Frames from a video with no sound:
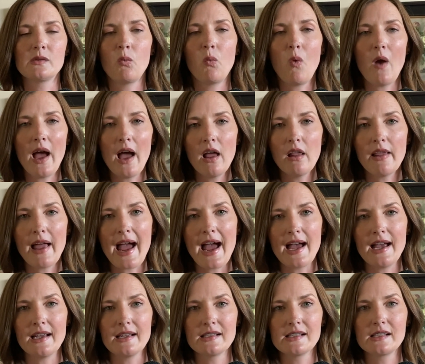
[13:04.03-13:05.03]
well
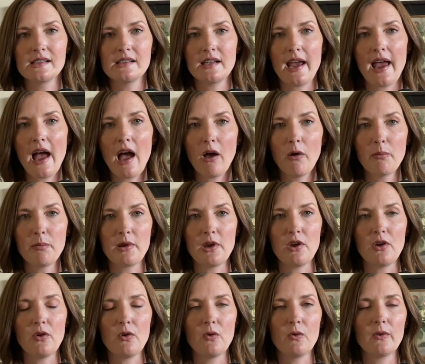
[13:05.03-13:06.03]
as to help
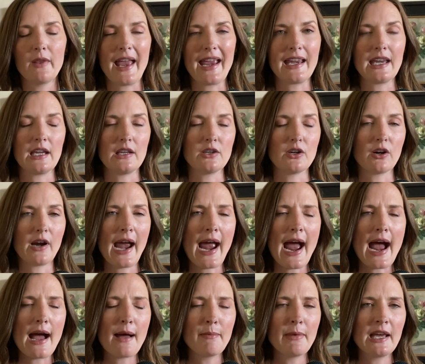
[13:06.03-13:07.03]
you like in your
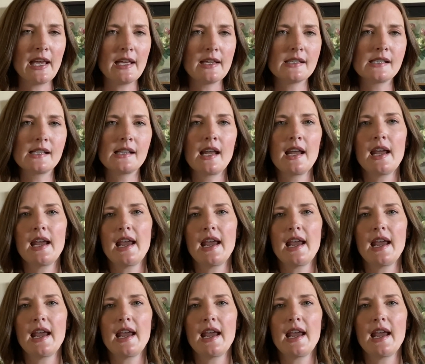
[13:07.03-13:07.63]
habits